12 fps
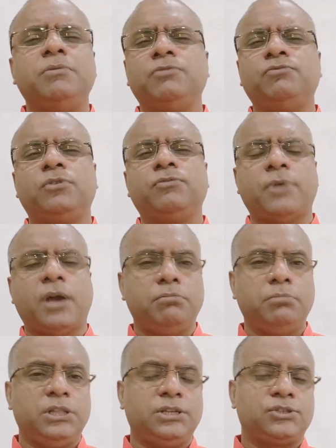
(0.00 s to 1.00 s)
even for
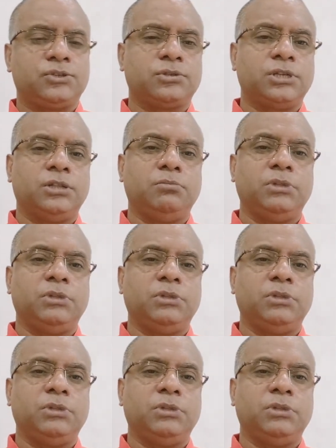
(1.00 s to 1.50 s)
5 minutes or 10